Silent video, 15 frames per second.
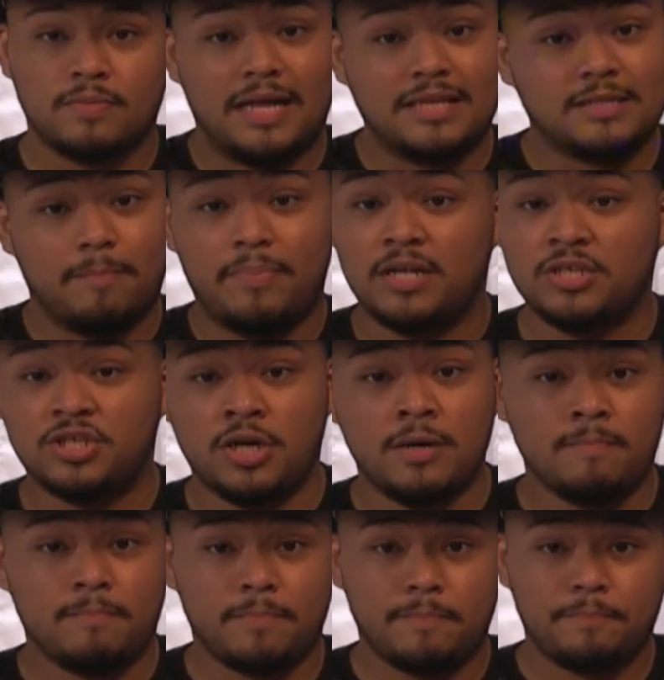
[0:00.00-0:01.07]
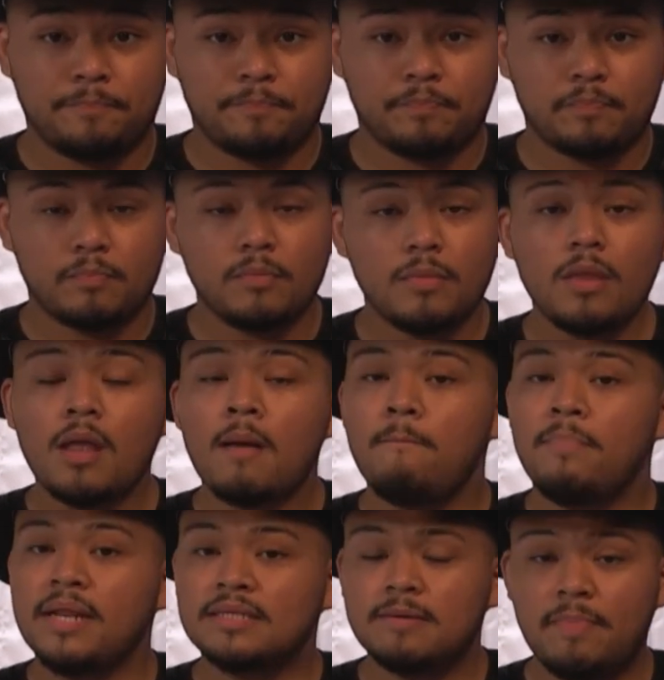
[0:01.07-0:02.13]
That's a big jump.
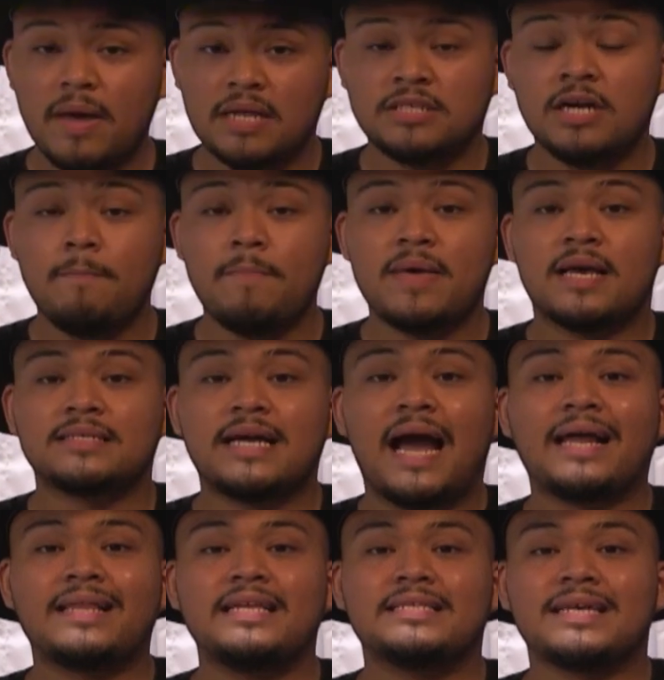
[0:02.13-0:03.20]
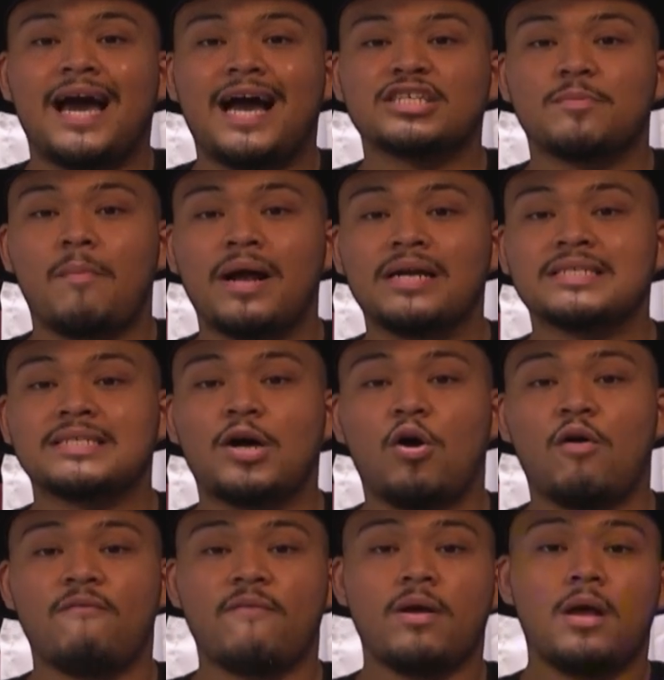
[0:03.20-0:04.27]
But it's a big jump because I detach
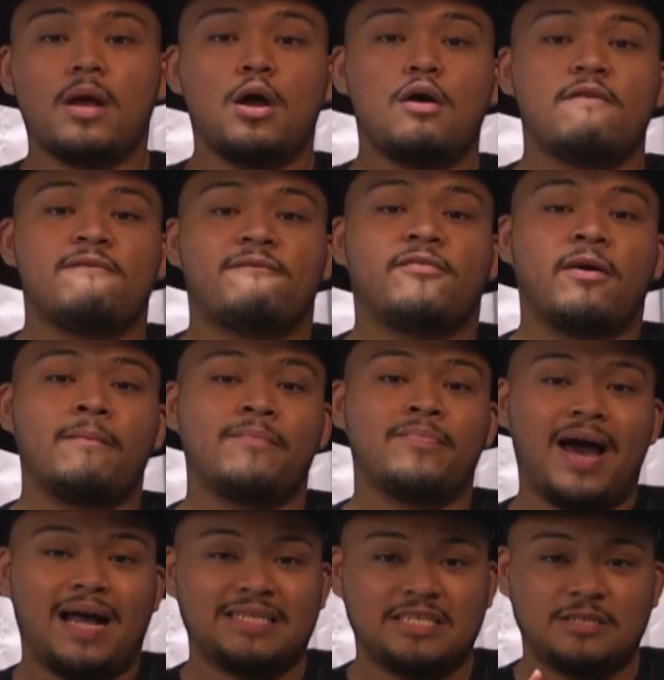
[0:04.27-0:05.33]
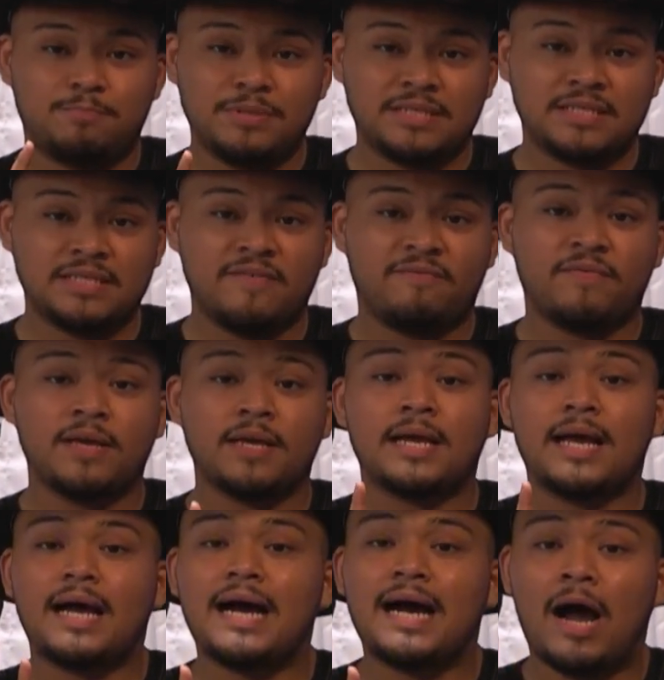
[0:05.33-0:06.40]
myself from that specific
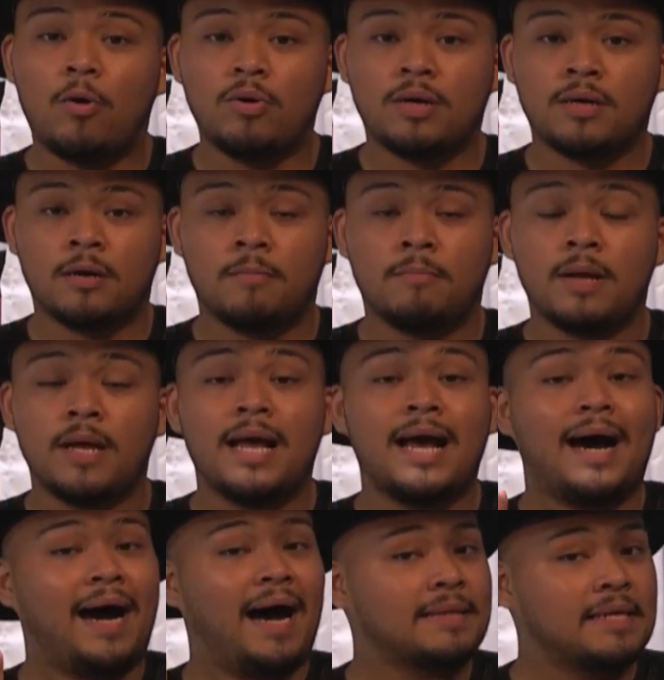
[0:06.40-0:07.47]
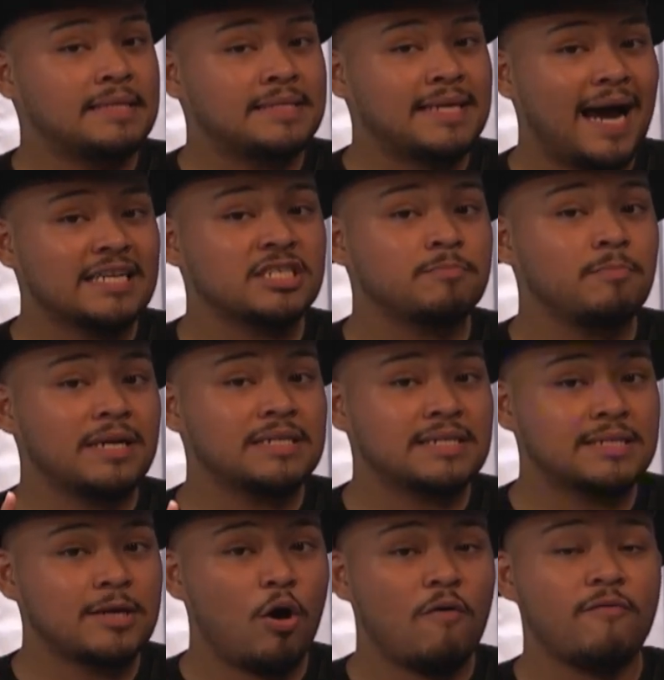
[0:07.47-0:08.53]
outcome. I detach
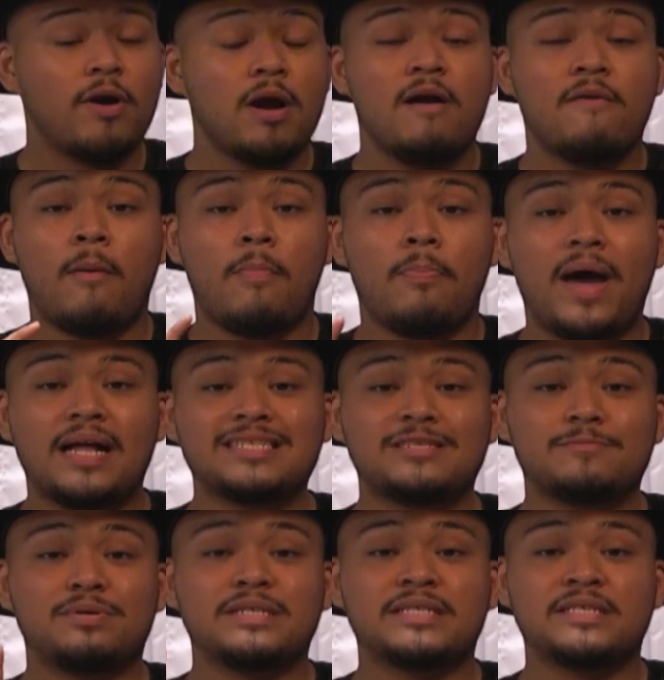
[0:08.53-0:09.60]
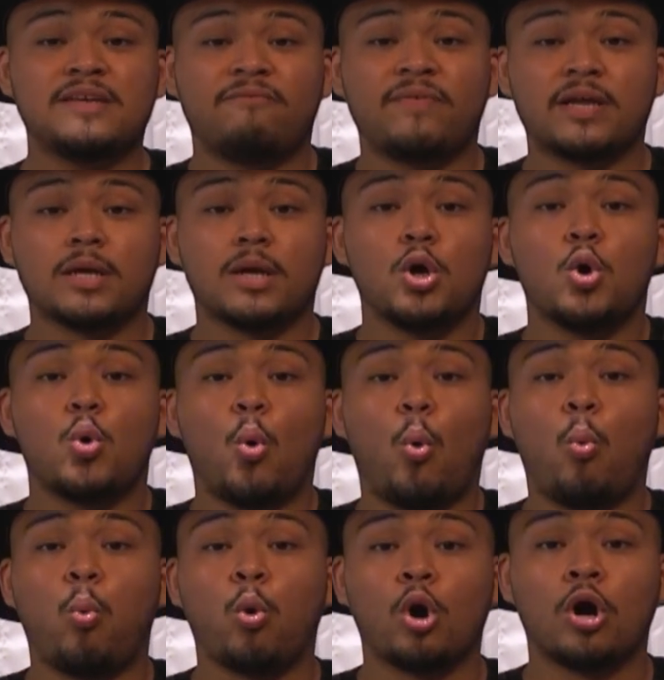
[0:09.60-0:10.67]
myself from that specific
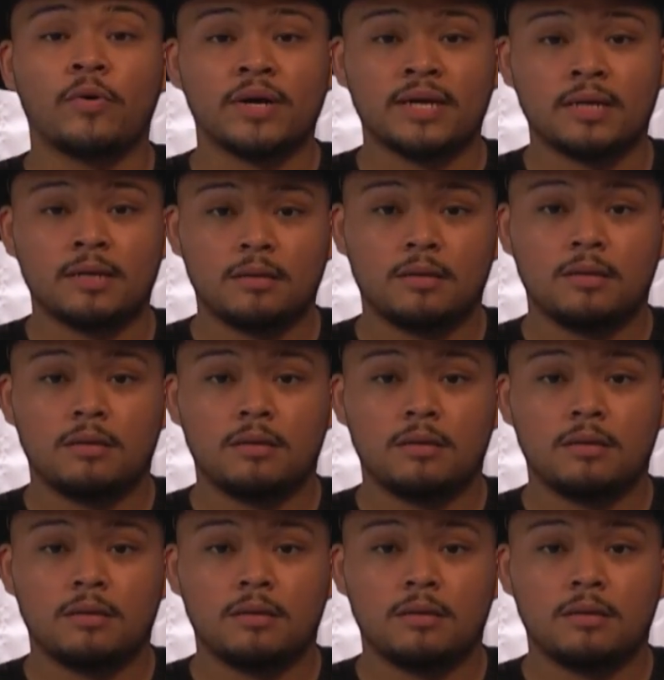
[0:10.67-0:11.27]
worry.